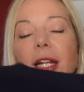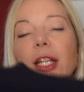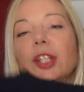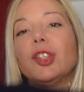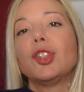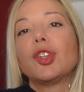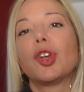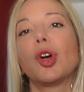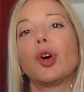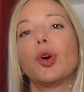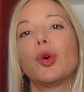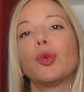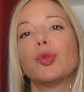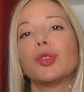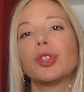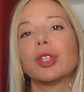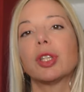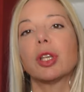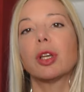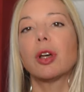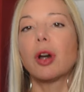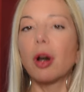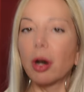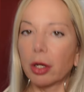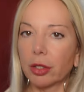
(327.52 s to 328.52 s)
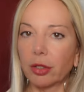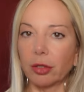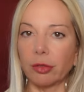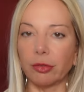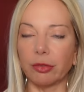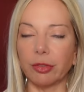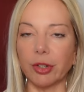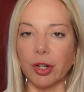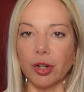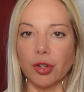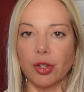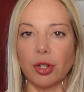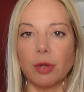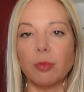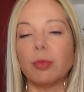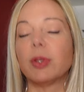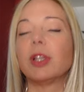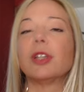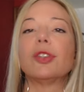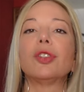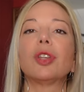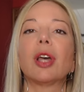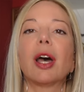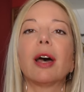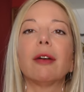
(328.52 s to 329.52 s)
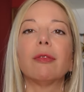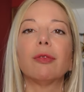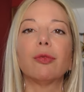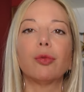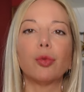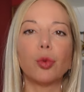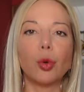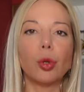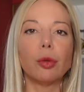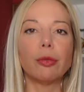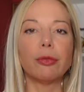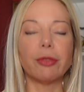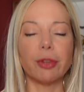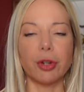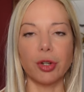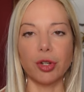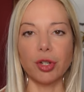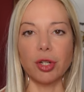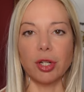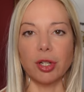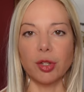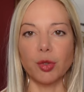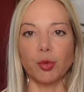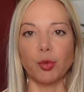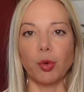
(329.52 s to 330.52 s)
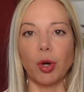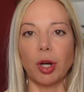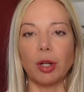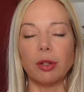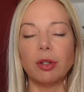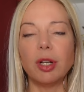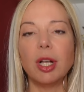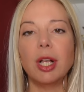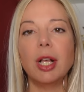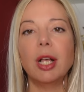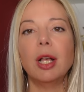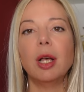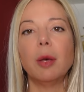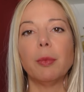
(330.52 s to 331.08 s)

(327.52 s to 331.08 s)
I chose cotton version because you have wool version as well.